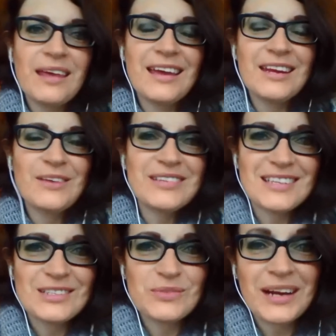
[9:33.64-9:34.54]
anyways,
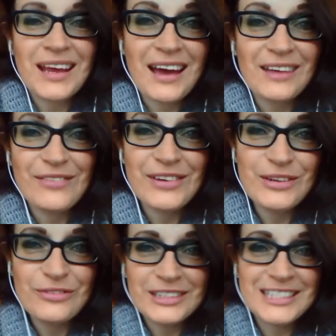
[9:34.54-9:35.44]
that's what I had for
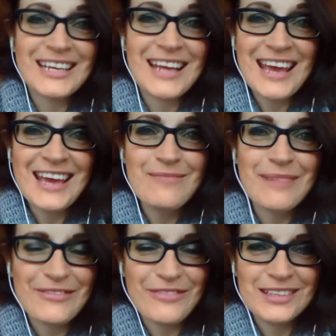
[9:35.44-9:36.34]
you for today,
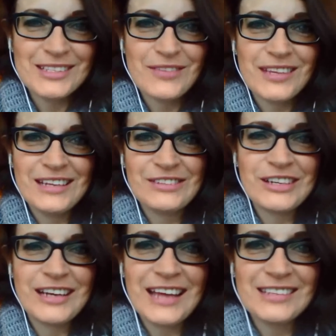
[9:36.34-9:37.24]
my friends of the
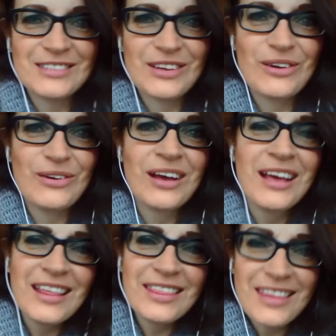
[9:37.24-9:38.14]
internet. So
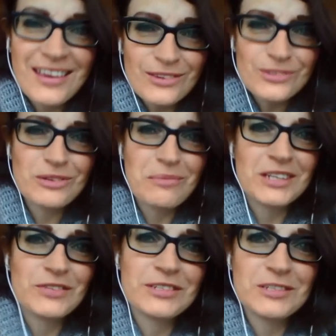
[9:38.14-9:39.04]
thank you so
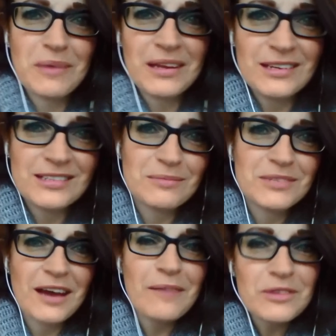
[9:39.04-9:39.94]
much for spending some
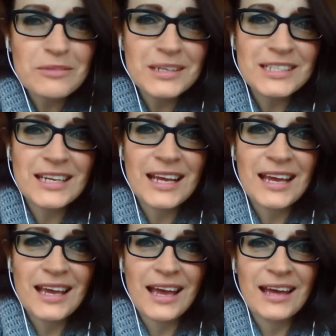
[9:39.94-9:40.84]
time with me
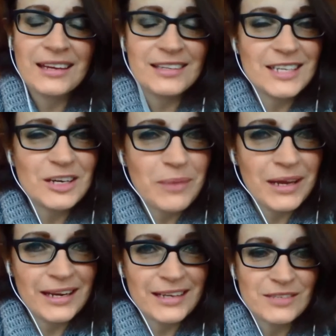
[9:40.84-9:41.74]
today, and until
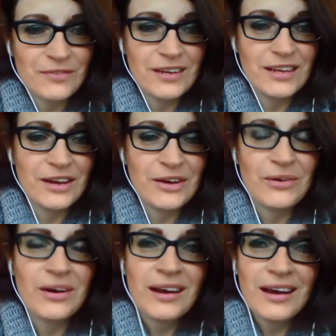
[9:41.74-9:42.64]
my next
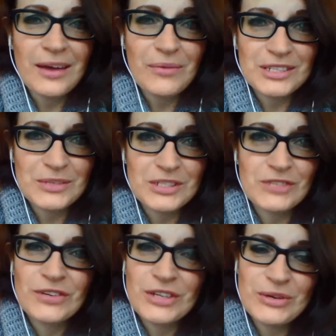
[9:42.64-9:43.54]
video, I want to wish
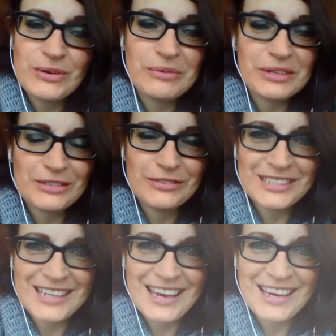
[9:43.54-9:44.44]
for you a wonderful
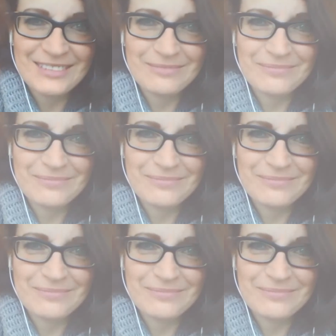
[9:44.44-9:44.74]
day.